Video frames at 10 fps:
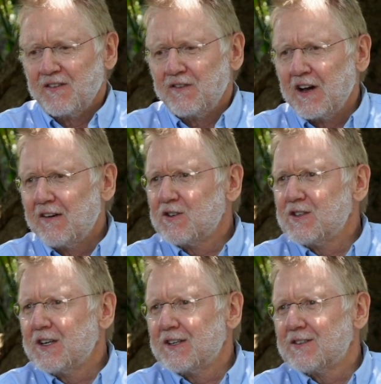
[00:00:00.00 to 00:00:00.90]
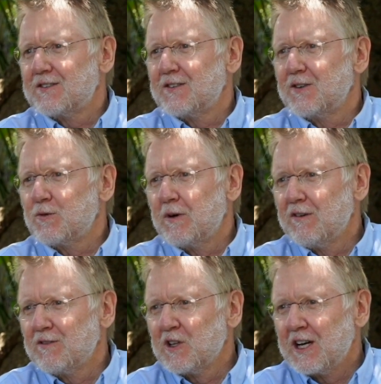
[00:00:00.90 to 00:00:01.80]
5 or 6 or
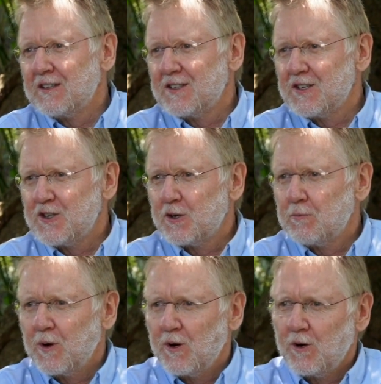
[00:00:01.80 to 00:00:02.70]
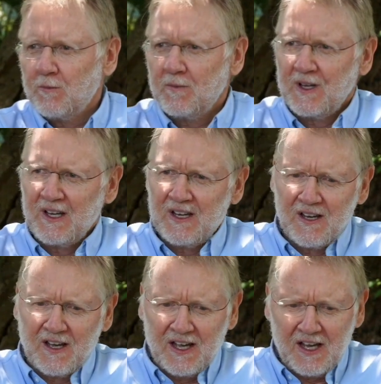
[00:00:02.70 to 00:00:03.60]
12 lines into your poem,
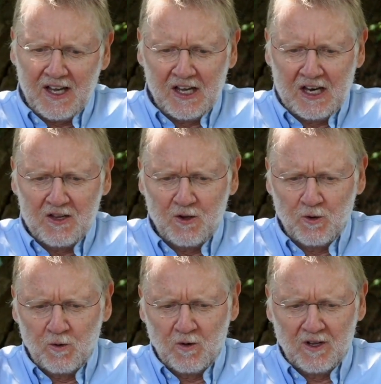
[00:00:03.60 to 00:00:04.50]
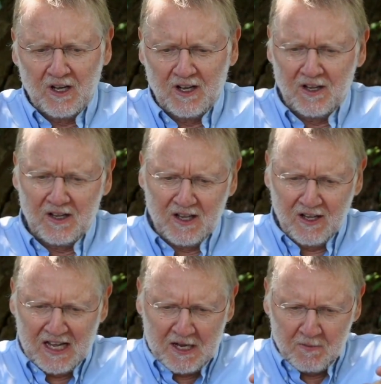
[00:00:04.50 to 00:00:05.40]
and
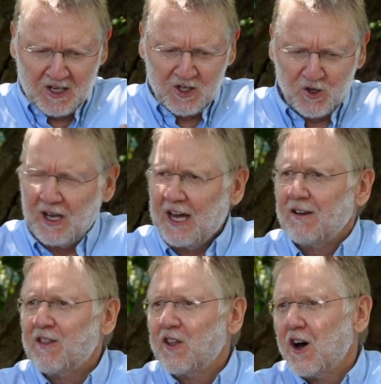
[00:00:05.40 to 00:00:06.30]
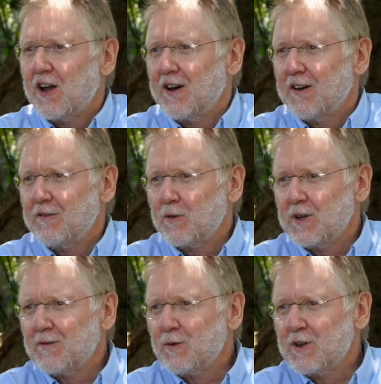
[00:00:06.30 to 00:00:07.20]
an image you hadn't thought of
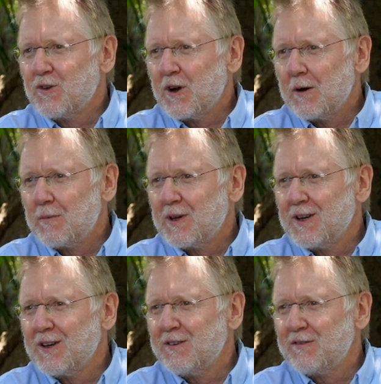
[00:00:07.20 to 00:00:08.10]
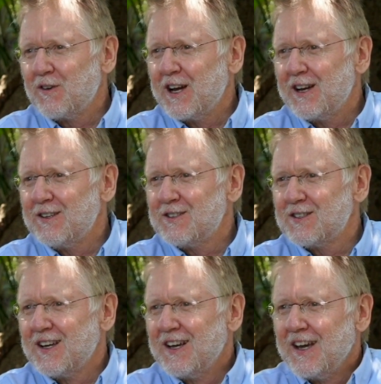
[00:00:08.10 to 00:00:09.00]
would drop in, a phrase,
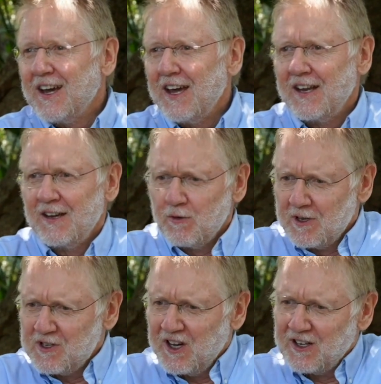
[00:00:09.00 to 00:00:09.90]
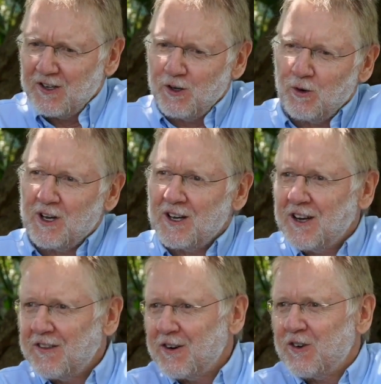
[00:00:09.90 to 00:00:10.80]
and it would tug you in
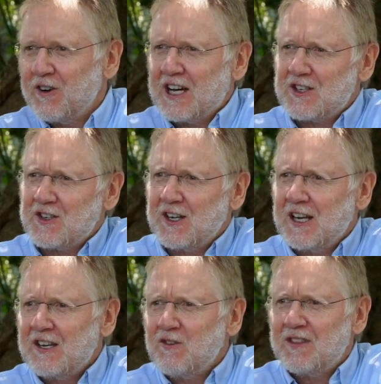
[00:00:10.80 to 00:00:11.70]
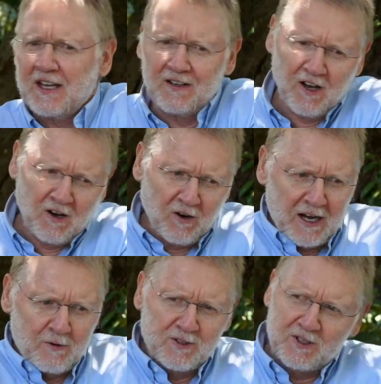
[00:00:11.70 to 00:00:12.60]
another direction. And you'd think, no,
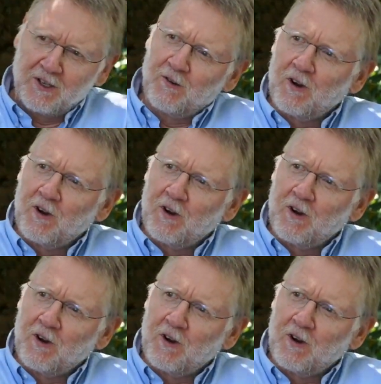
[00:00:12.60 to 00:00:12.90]
I was going to